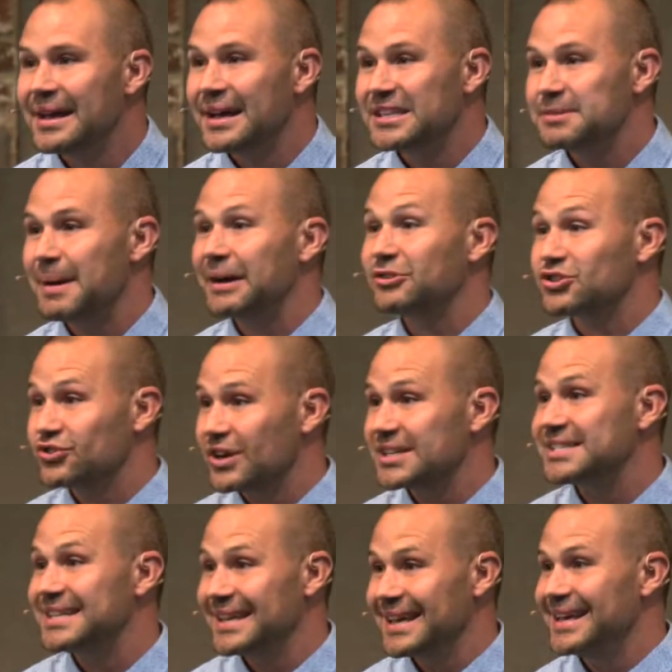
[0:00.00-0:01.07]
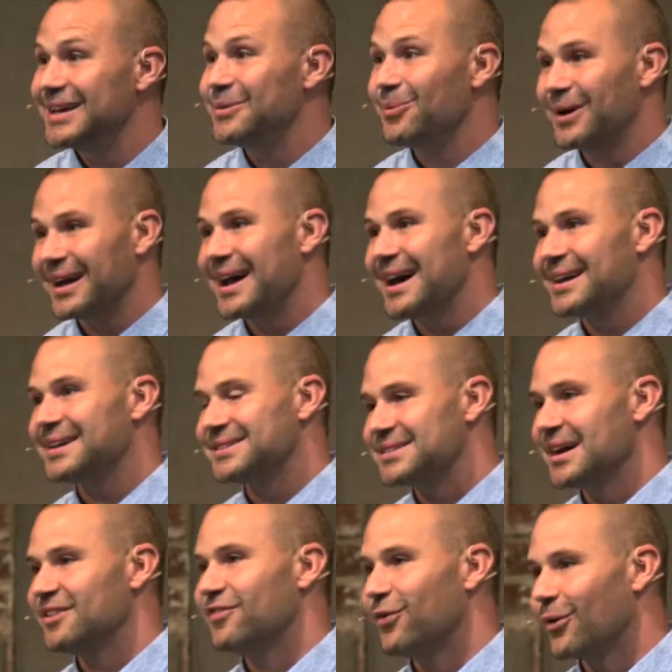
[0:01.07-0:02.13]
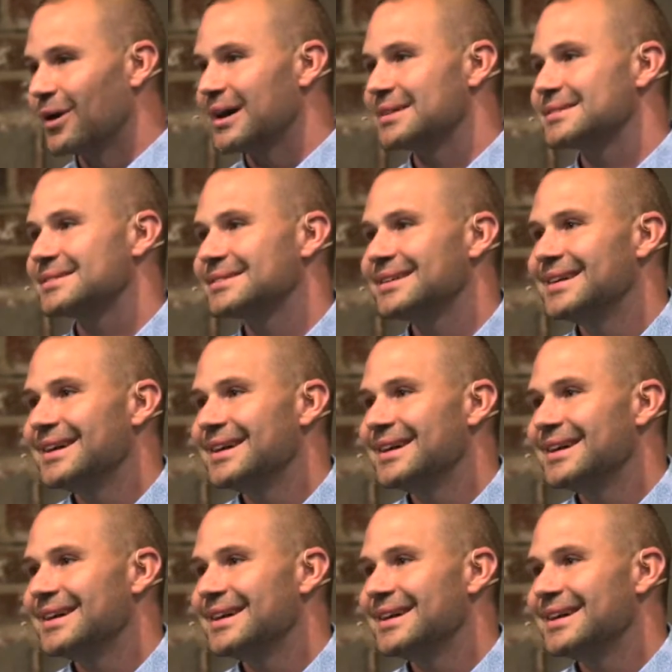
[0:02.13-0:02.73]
It's about trusting in what God has done for us.